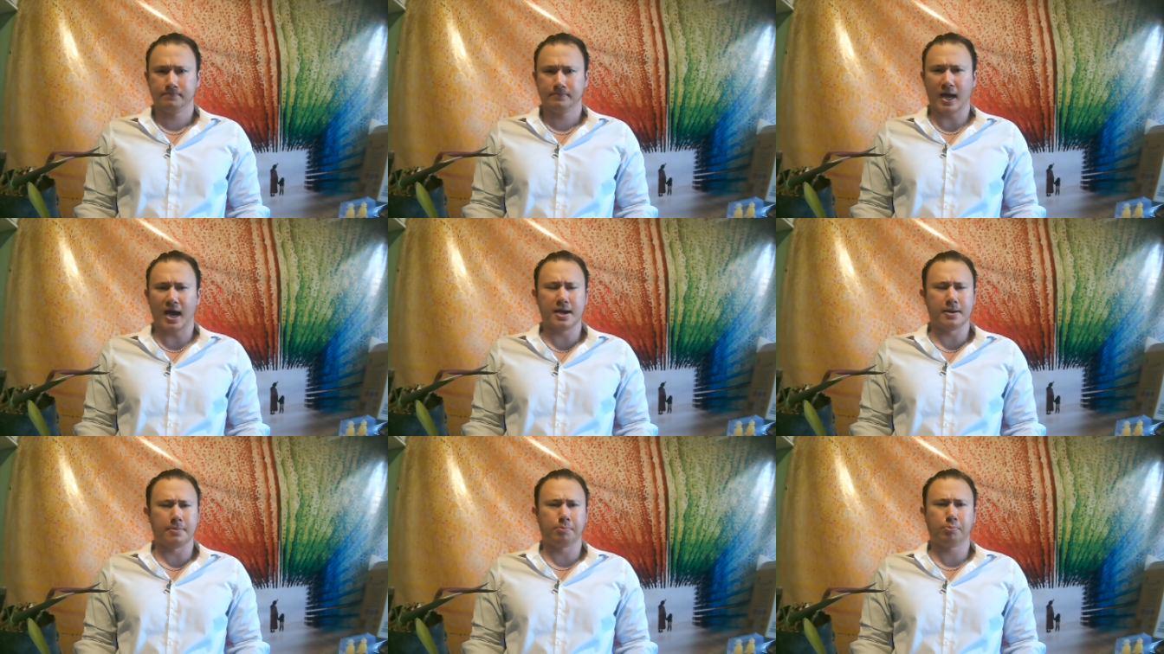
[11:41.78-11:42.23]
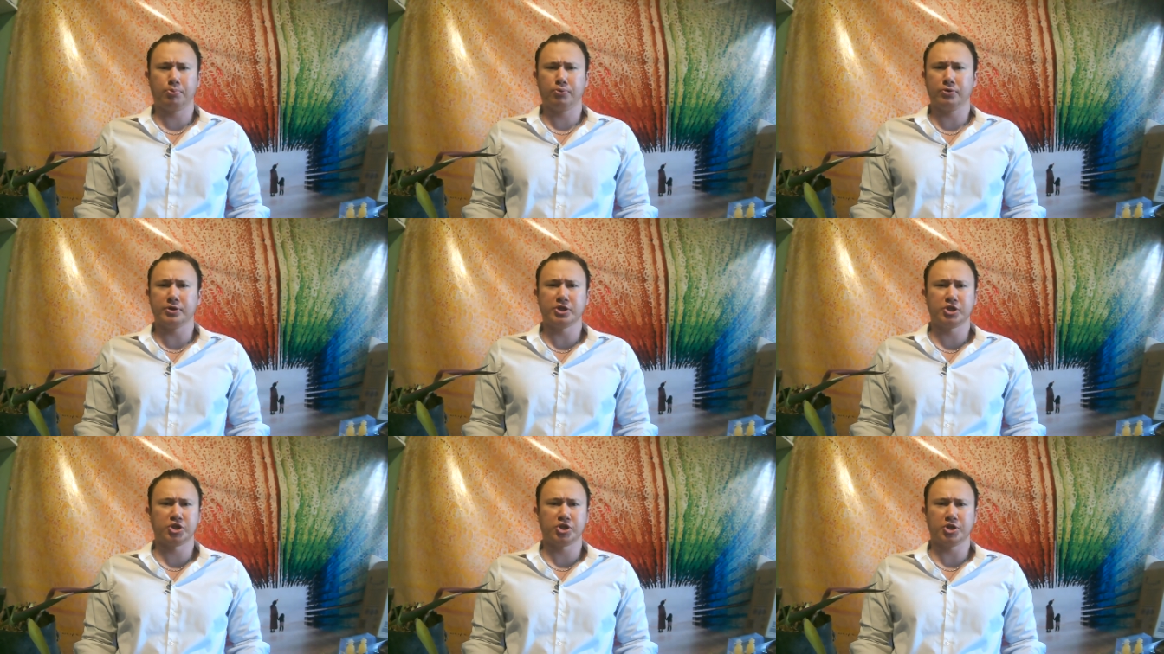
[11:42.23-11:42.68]
I
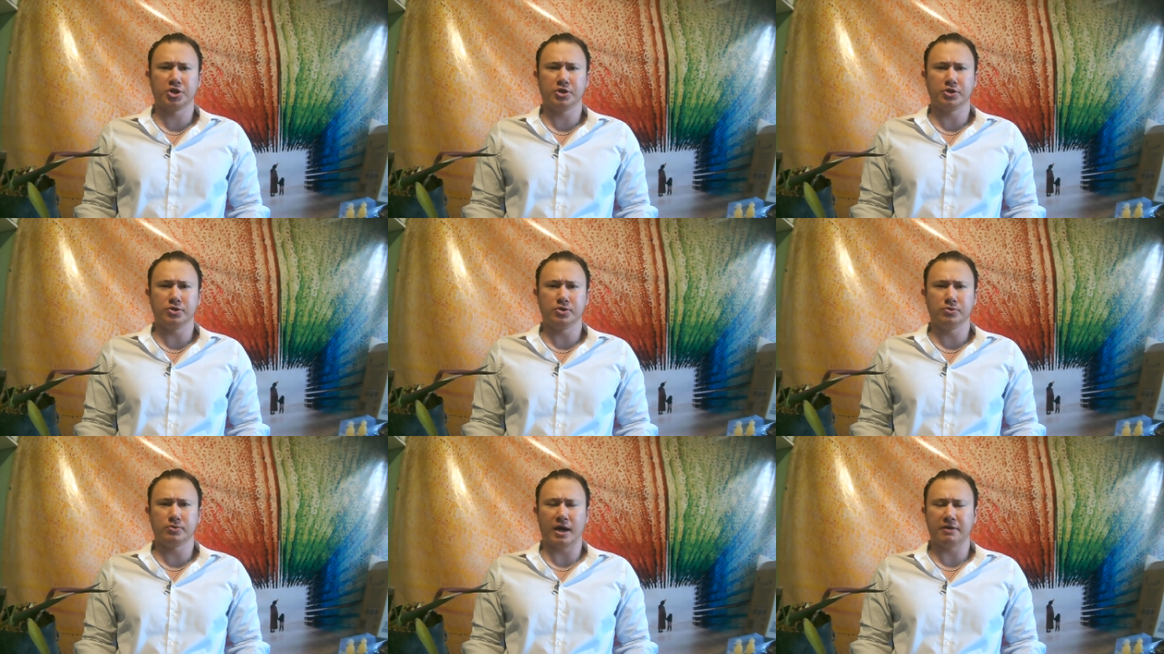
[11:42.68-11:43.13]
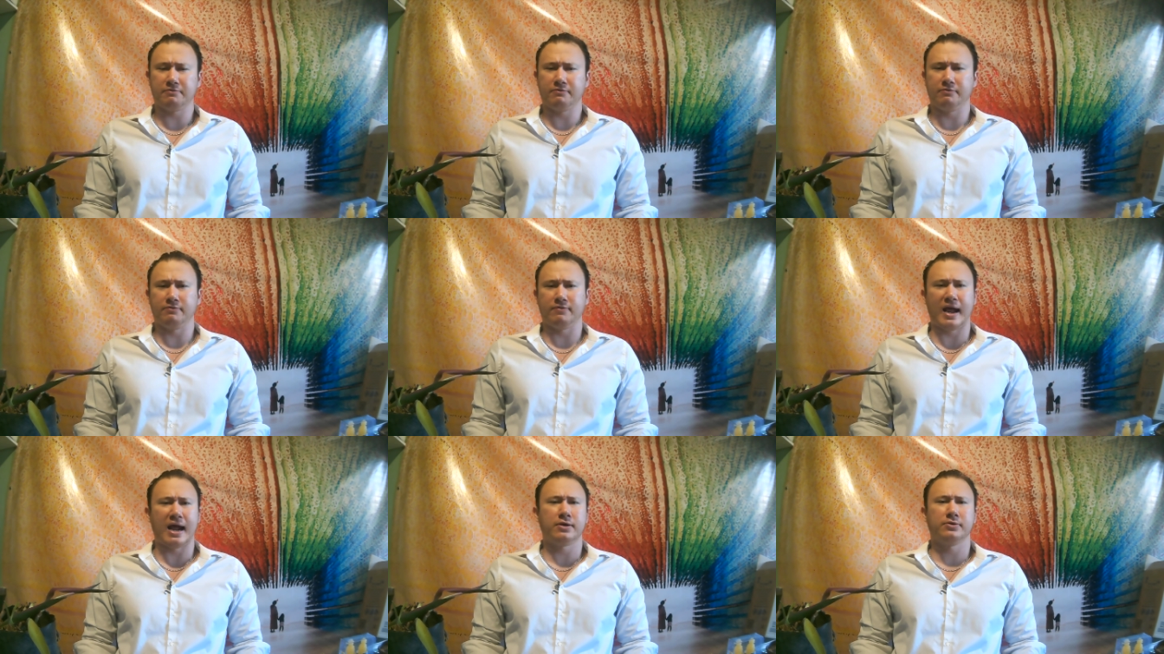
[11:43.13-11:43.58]
appreciate you. I
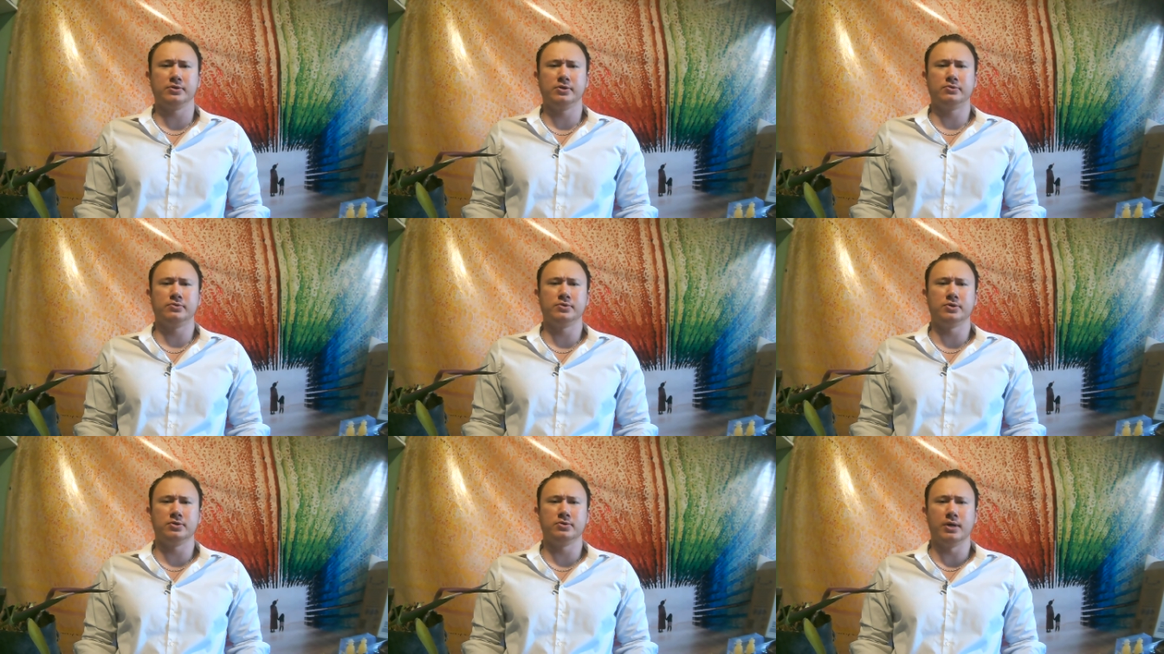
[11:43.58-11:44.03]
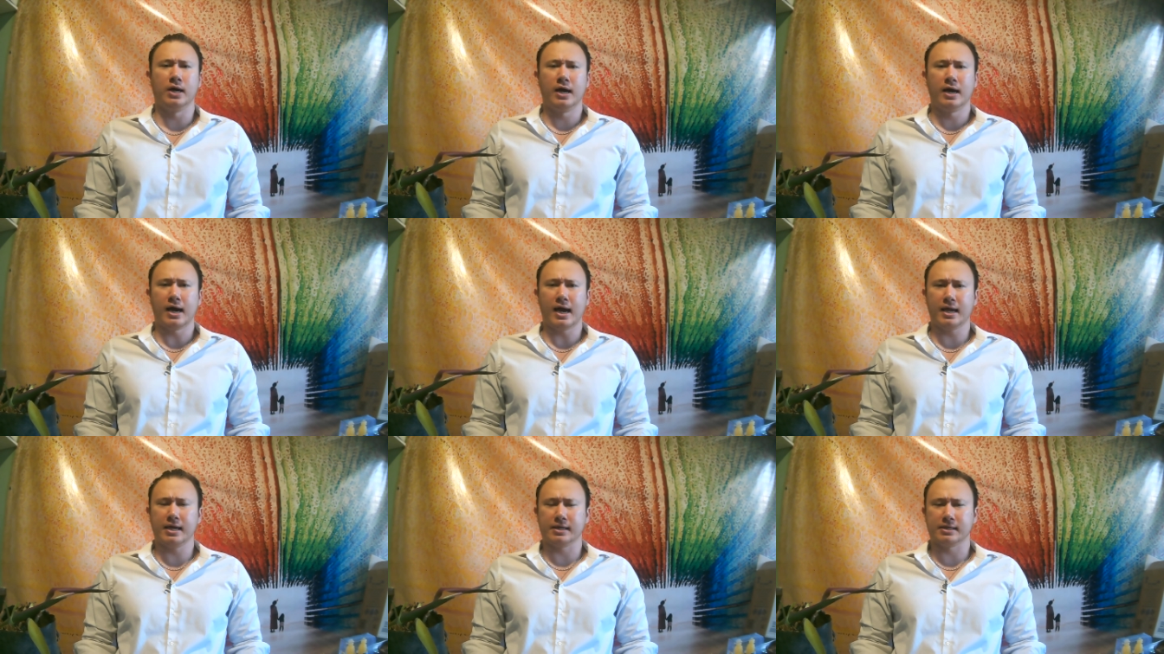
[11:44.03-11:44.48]
value you.
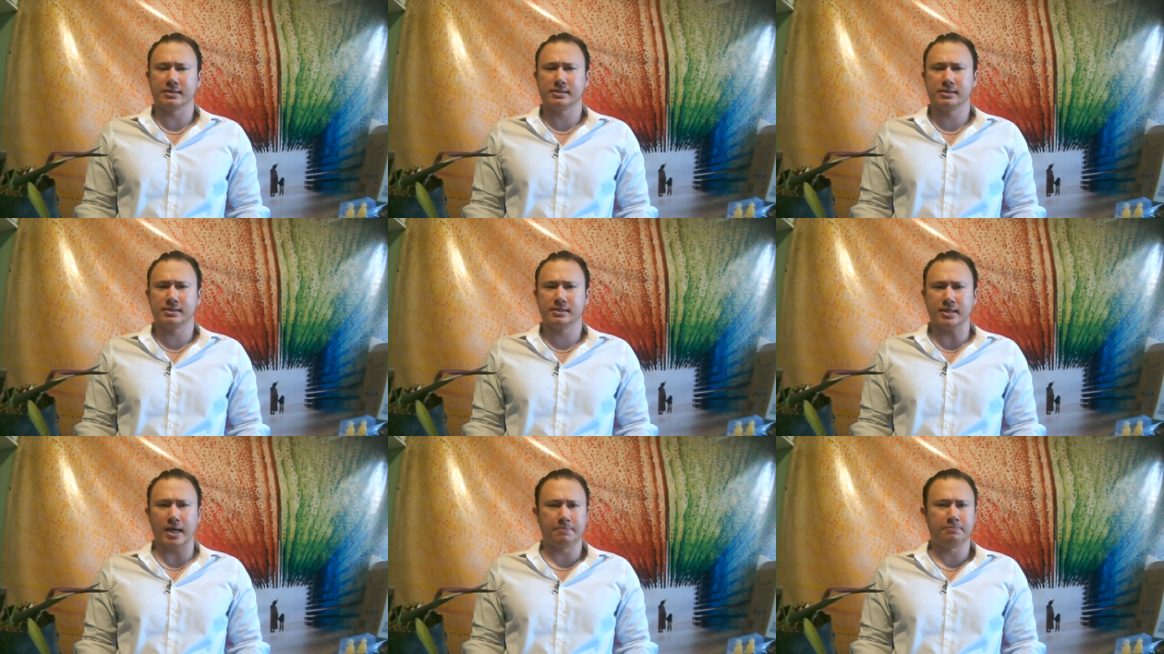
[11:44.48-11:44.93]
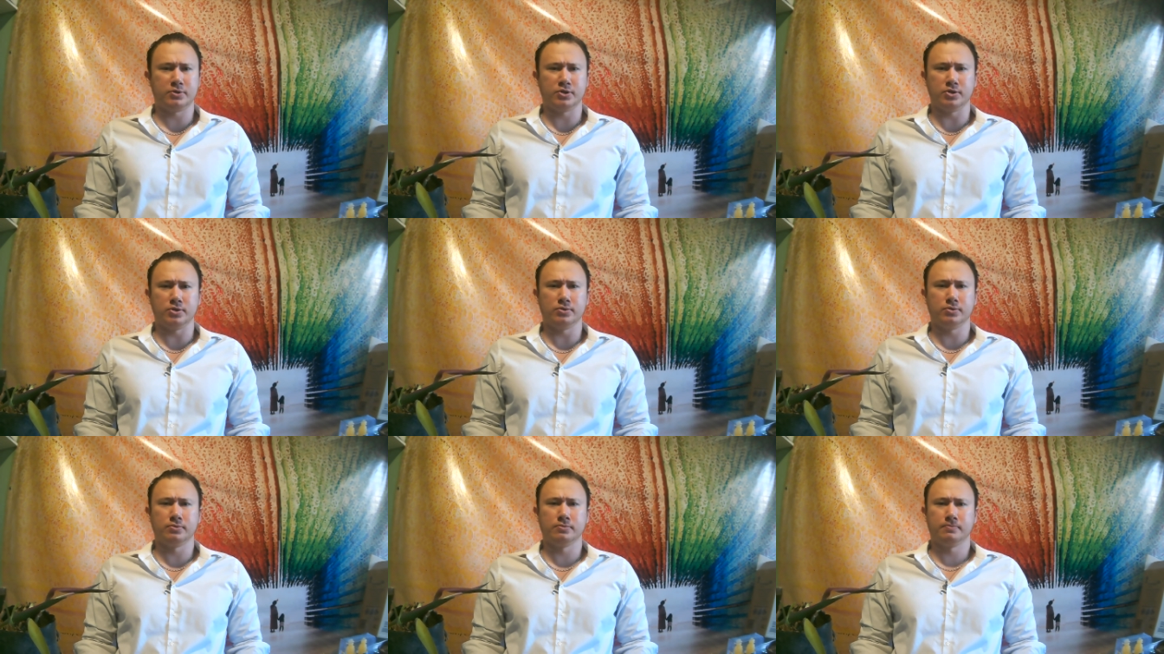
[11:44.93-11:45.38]
I
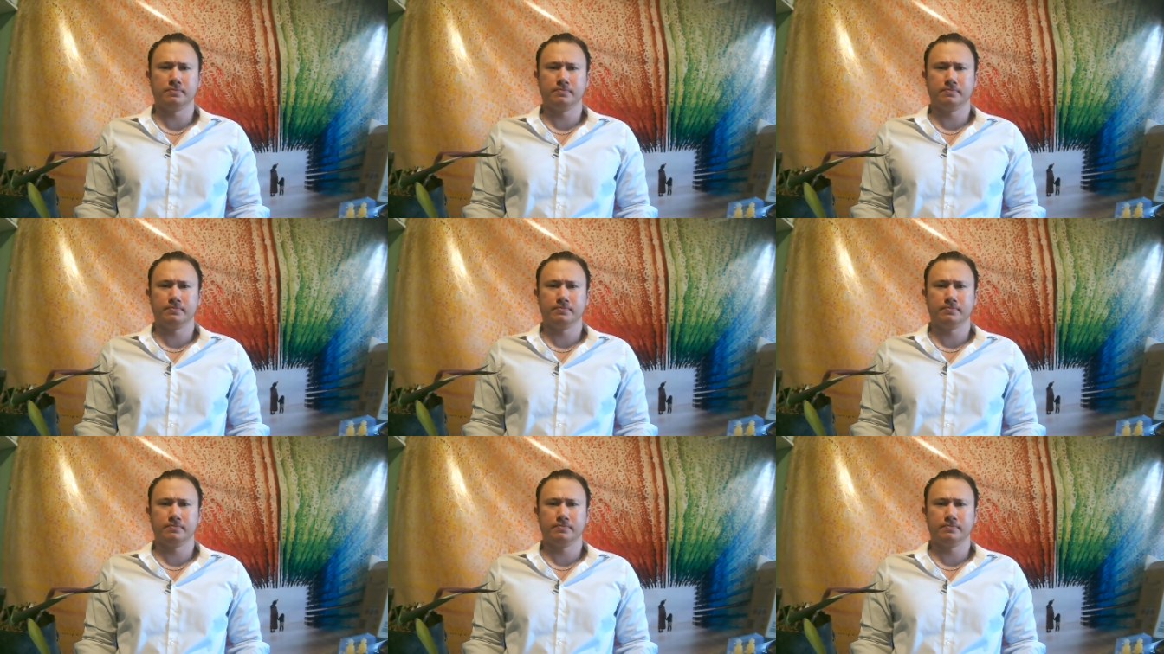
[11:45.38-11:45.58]
accept you.